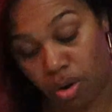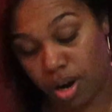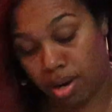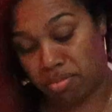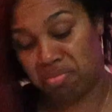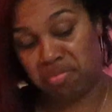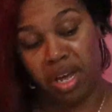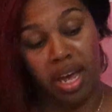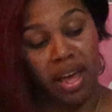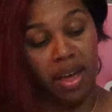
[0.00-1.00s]
on,
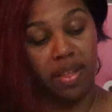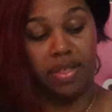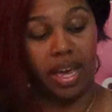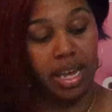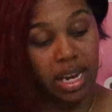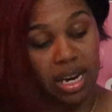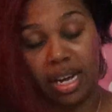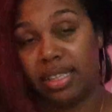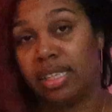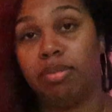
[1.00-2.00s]
they
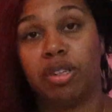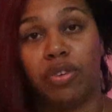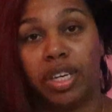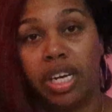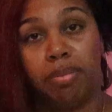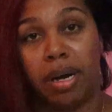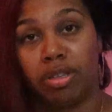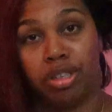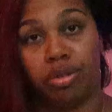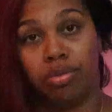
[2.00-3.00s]
cannot seem to forget
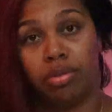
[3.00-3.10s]
about you